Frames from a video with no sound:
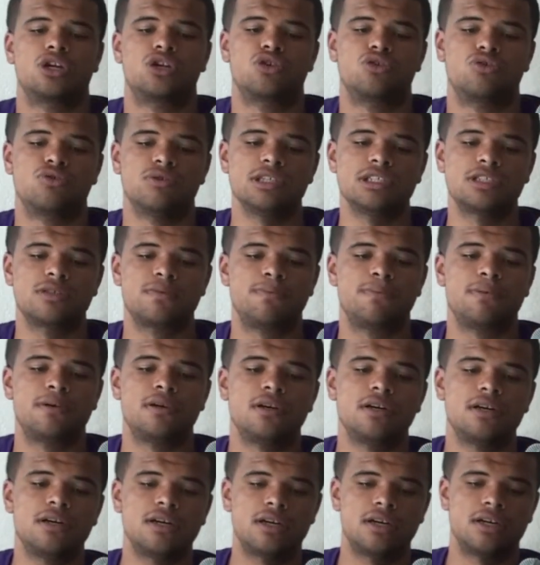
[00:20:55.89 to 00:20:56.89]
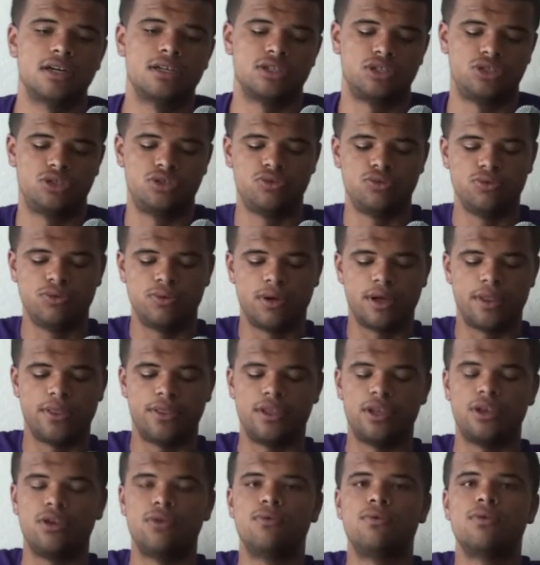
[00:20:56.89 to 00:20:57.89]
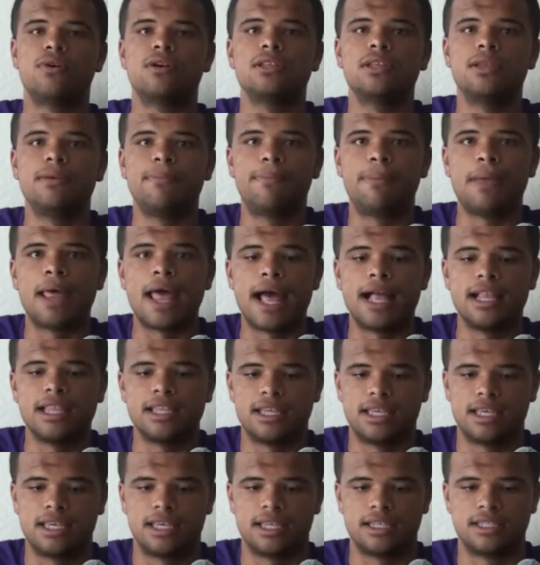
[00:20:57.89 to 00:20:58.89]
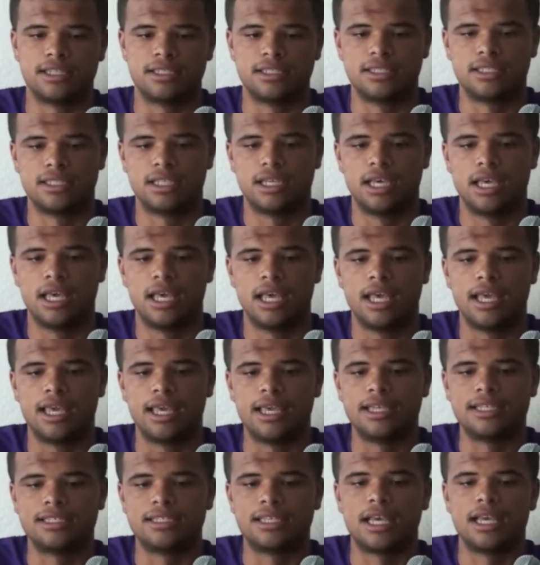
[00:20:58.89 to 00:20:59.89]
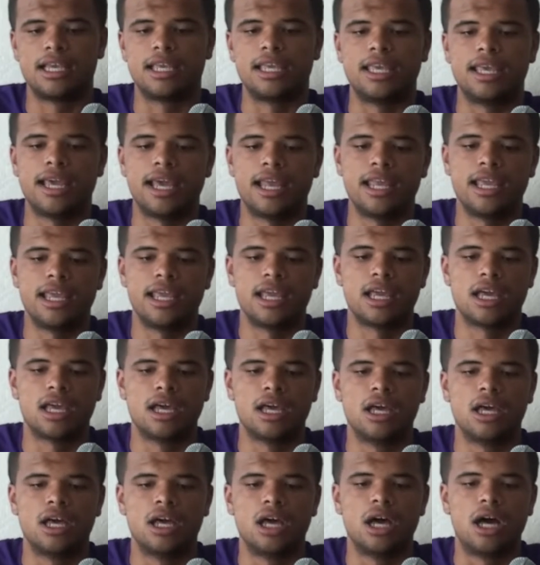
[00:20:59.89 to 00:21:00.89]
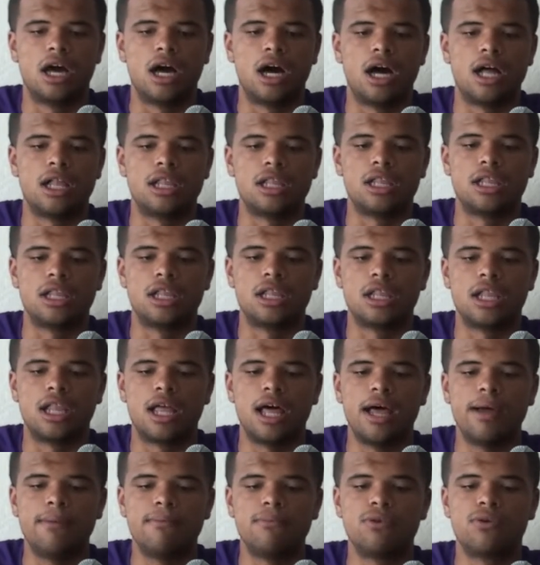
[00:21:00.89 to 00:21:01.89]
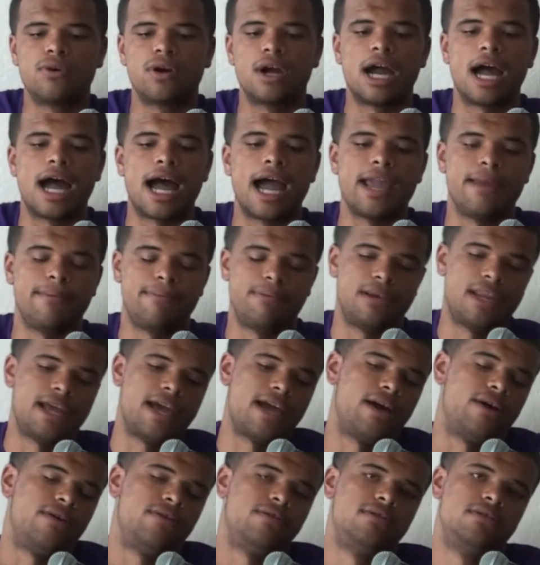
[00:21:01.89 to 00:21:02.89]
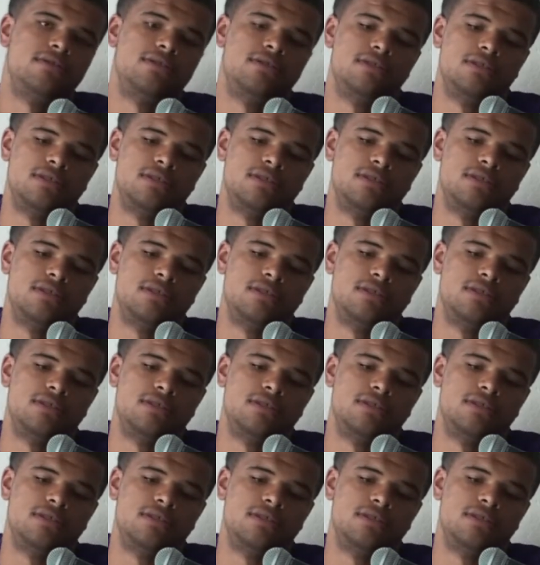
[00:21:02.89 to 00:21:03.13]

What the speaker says: Chris Paul to the New Orleans Pelicans is getting a lot more hype now.